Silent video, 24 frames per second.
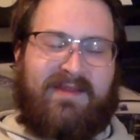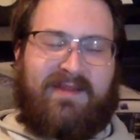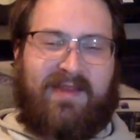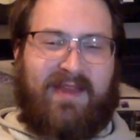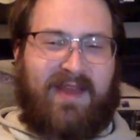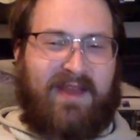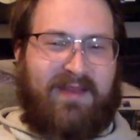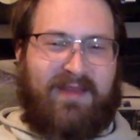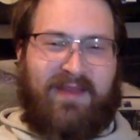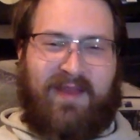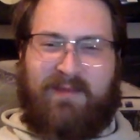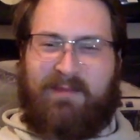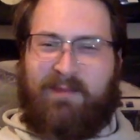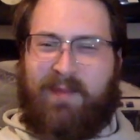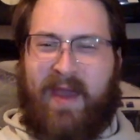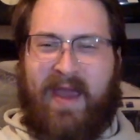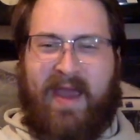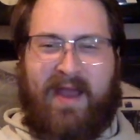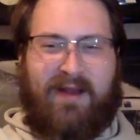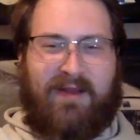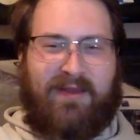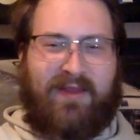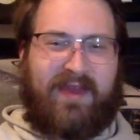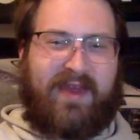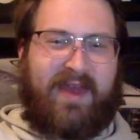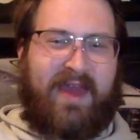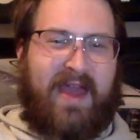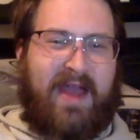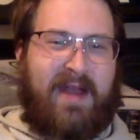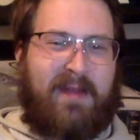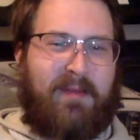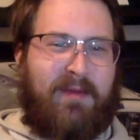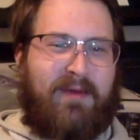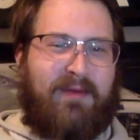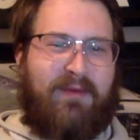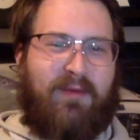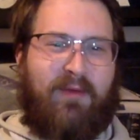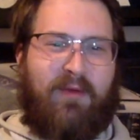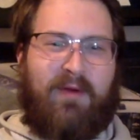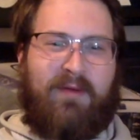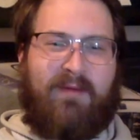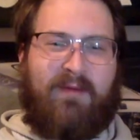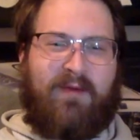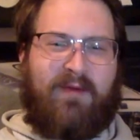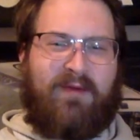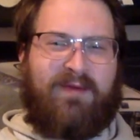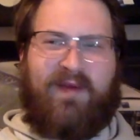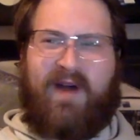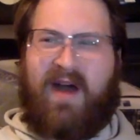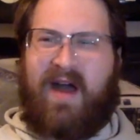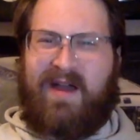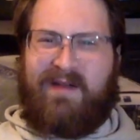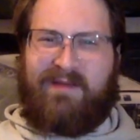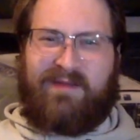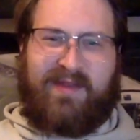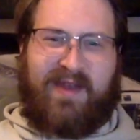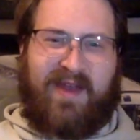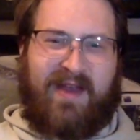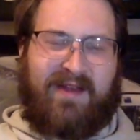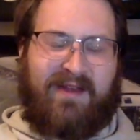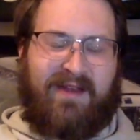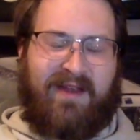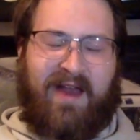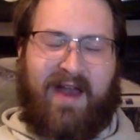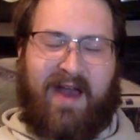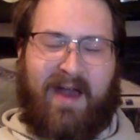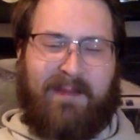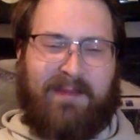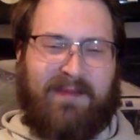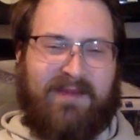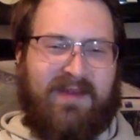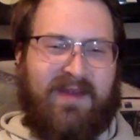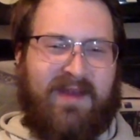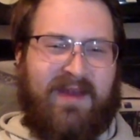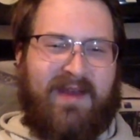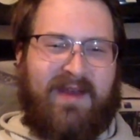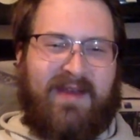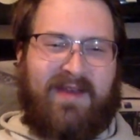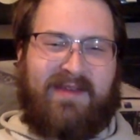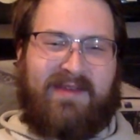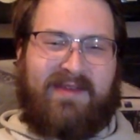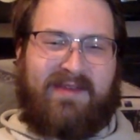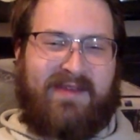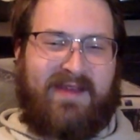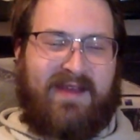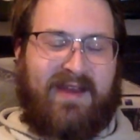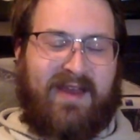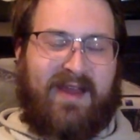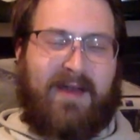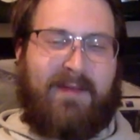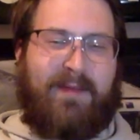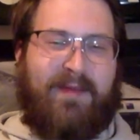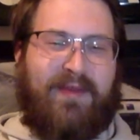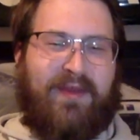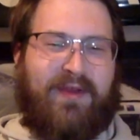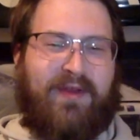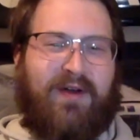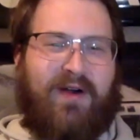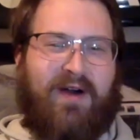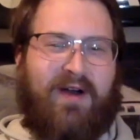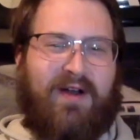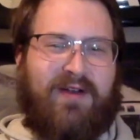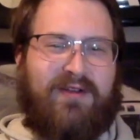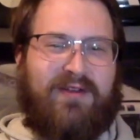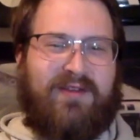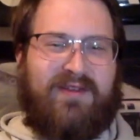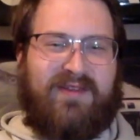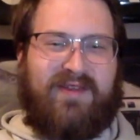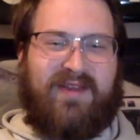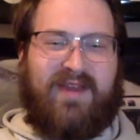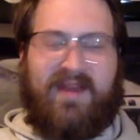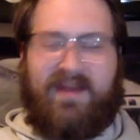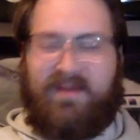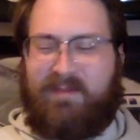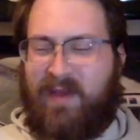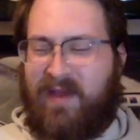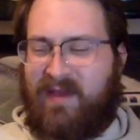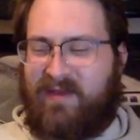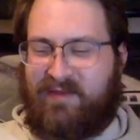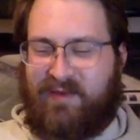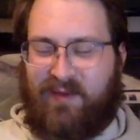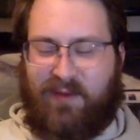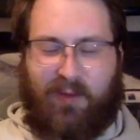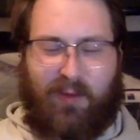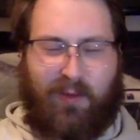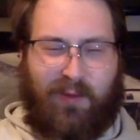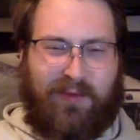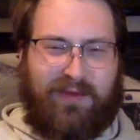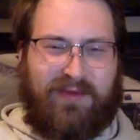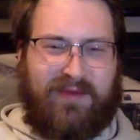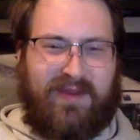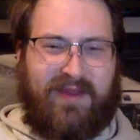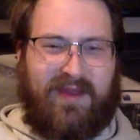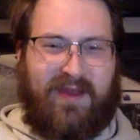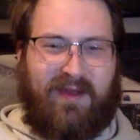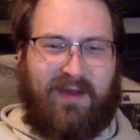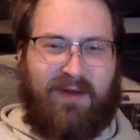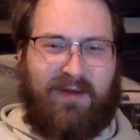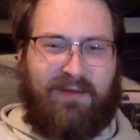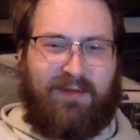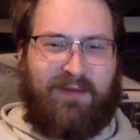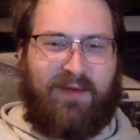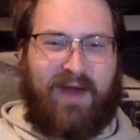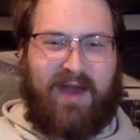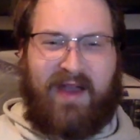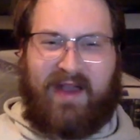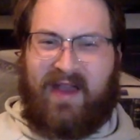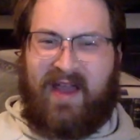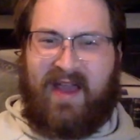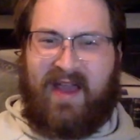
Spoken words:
They pan on the camera for him for 5-10 laps, sitting up in the caution stand, basically holding the yellow flag,